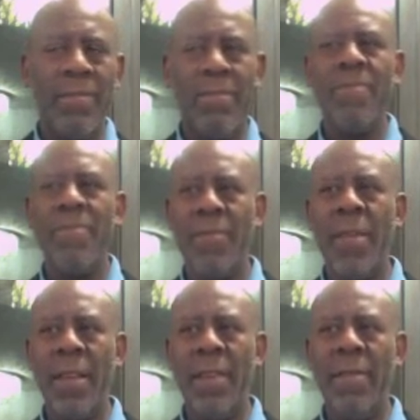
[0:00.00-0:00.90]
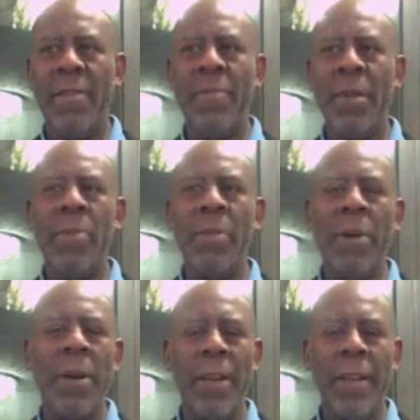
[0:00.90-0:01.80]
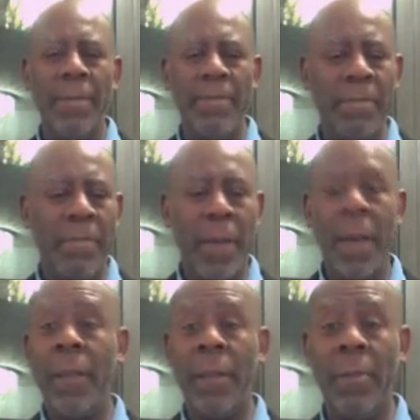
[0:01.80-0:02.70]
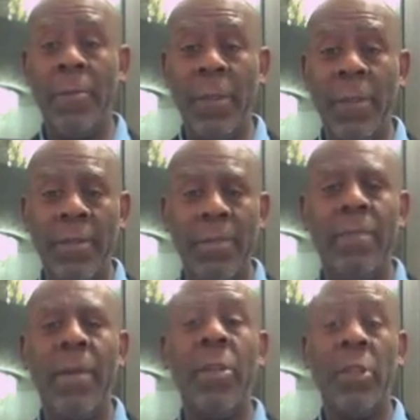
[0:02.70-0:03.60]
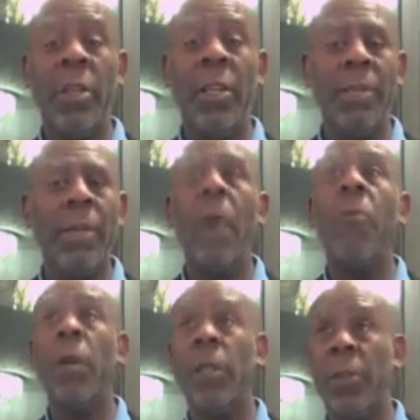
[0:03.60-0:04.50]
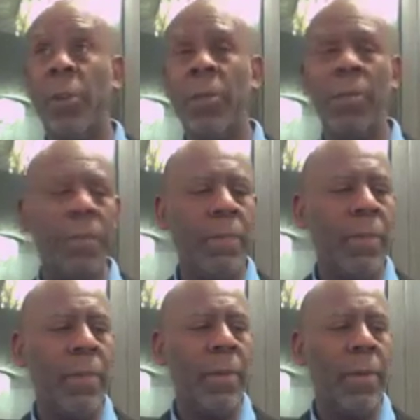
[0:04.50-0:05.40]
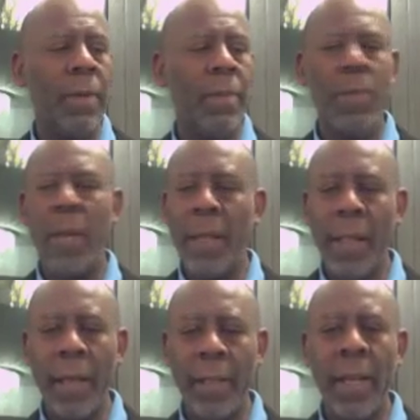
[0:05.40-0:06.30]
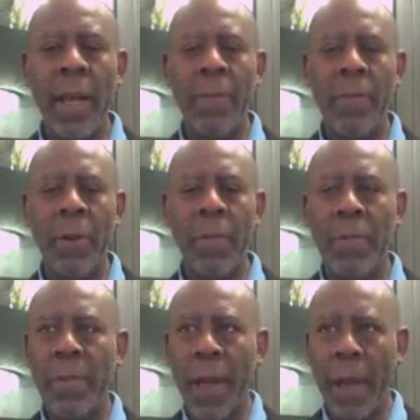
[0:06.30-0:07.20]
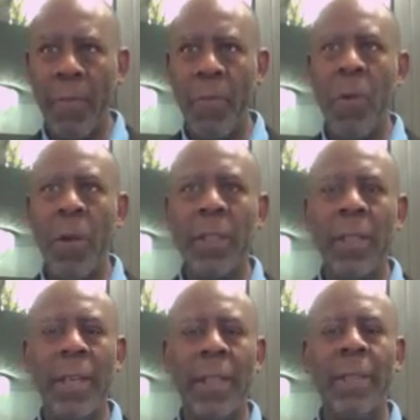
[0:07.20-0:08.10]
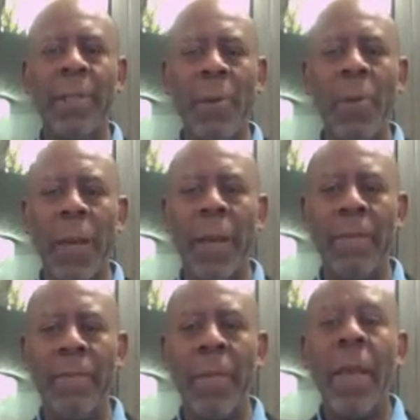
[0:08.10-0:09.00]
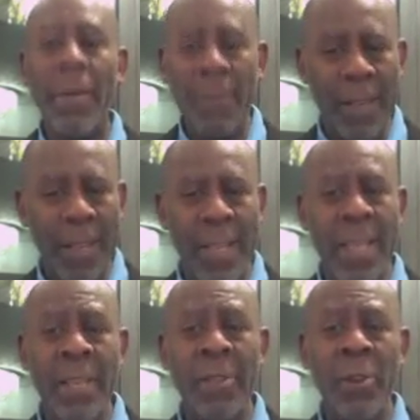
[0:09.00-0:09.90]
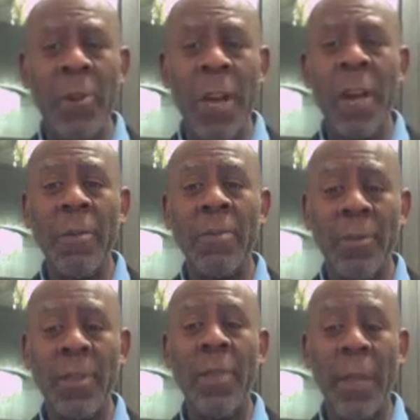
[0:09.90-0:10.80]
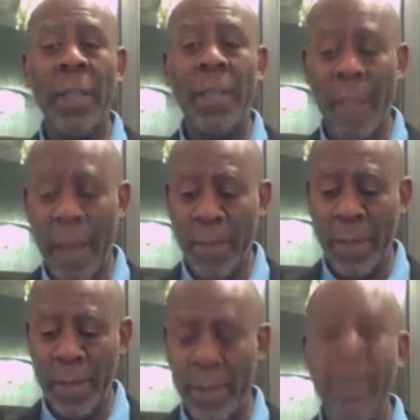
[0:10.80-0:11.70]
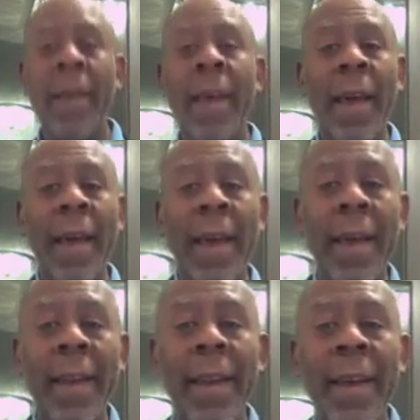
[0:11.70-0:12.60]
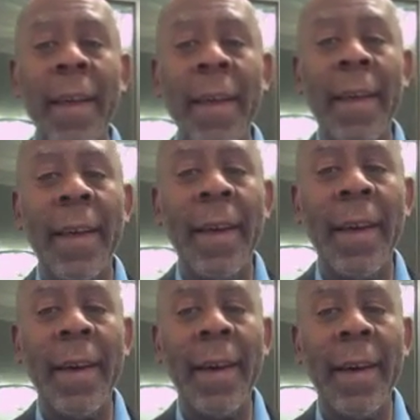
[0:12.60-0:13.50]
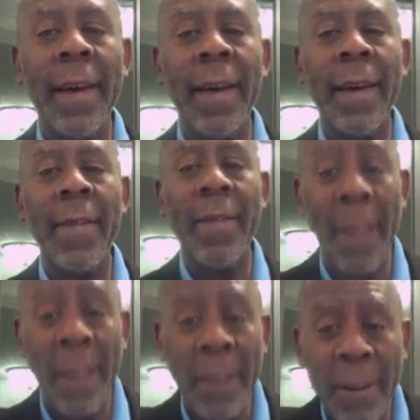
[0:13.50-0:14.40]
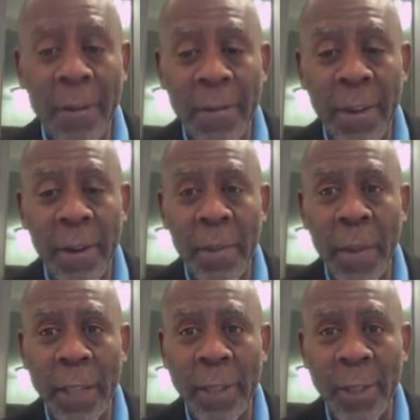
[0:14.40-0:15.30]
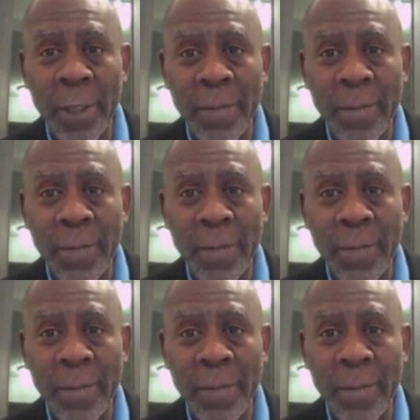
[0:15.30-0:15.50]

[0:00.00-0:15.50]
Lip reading: many of you people party. I don't. I should. I want to. But I like ThymeWarp. I want to get this going. We need your help to make this happen. And thank you very much.